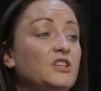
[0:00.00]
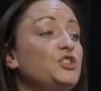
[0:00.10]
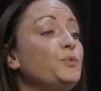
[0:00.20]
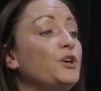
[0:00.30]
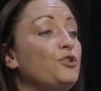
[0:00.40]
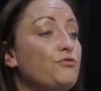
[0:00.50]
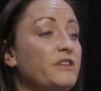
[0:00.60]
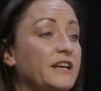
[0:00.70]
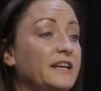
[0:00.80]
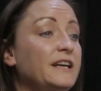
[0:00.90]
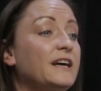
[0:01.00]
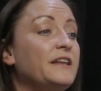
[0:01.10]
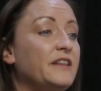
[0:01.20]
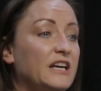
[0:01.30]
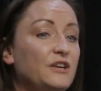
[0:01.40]
to agree
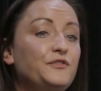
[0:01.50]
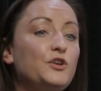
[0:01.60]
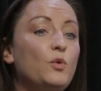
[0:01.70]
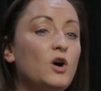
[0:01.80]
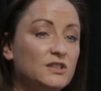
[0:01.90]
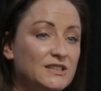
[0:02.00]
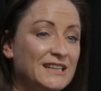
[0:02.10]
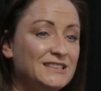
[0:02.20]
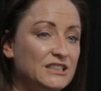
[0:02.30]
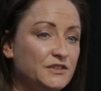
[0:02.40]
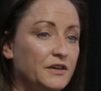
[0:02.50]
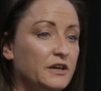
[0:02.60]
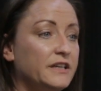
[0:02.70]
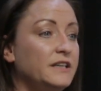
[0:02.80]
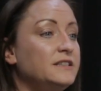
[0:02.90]
that if you are
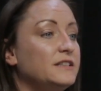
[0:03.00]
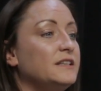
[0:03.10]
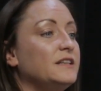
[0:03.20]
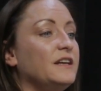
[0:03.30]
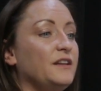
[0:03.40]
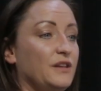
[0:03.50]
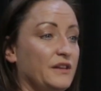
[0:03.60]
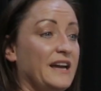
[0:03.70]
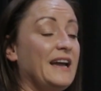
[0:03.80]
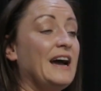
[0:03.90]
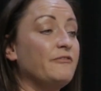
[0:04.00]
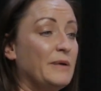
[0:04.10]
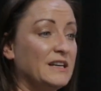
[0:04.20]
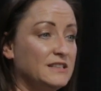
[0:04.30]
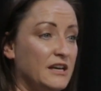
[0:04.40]
satisfied that they have
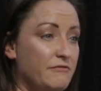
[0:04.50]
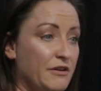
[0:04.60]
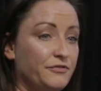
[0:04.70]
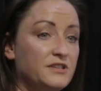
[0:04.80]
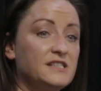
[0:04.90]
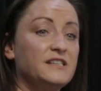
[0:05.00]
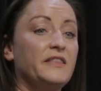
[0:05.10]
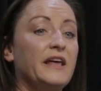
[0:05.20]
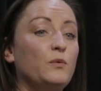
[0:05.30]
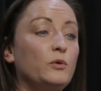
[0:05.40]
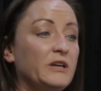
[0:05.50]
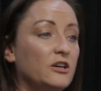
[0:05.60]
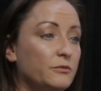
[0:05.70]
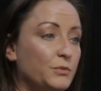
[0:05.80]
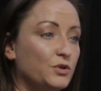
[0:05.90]
passed their referencing and they will
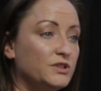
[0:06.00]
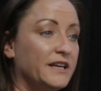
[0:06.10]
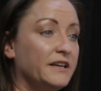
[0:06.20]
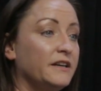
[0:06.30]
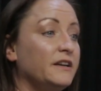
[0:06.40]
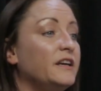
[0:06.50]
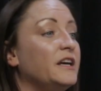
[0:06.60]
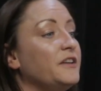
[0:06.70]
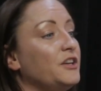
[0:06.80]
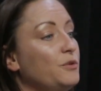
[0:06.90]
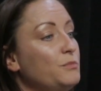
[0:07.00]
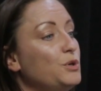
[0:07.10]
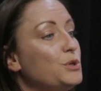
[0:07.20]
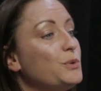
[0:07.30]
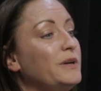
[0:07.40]
become your tenant, that you
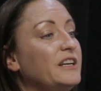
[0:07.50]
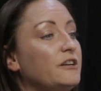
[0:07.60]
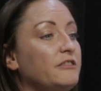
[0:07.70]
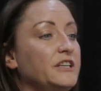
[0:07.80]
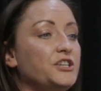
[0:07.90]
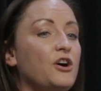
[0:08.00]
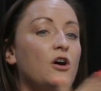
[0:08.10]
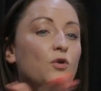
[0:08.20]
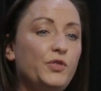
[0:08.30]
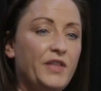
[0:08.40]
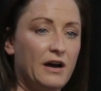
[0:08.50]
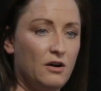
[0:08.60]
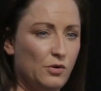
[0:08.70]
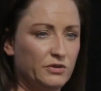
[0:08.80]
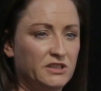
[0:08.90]
mutually agree to hold that
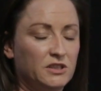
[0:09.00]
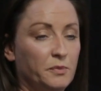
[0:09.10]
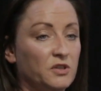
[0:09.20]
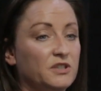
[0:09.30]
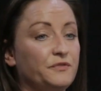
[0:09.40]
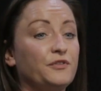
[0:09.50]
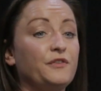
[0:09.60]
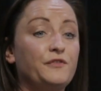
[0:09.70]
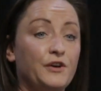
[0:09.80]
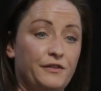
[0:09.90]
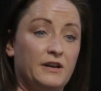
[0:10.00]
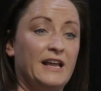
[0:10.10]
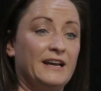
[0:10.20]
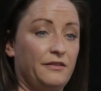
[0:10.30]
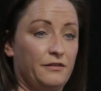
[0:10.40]
holding deposit for a further
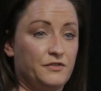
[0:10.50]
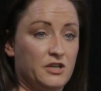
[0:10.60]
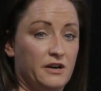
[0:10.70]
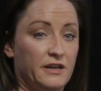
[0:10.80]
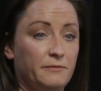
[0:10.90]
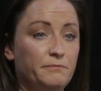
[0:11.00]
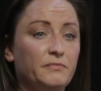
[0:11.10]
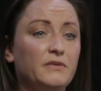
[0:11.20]
length of time.